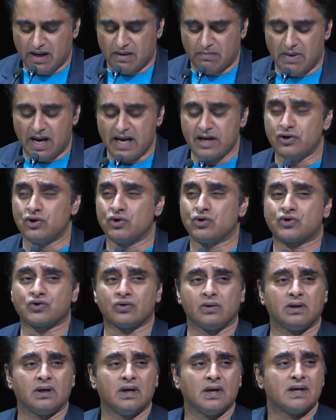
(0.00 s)
My
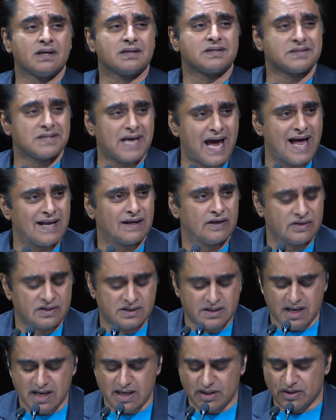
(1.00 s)
usual
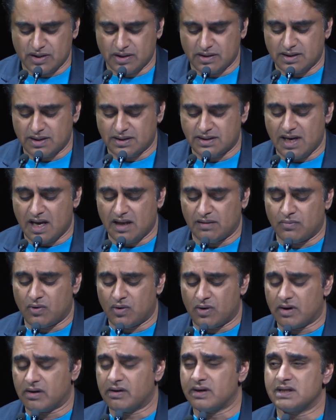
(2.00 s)
salutation to
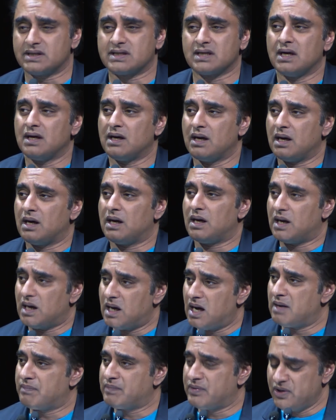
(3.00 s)
Delmore is,
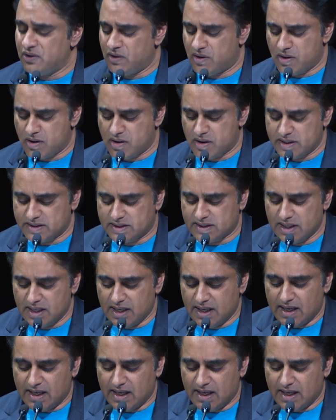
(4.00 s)
"Up yours."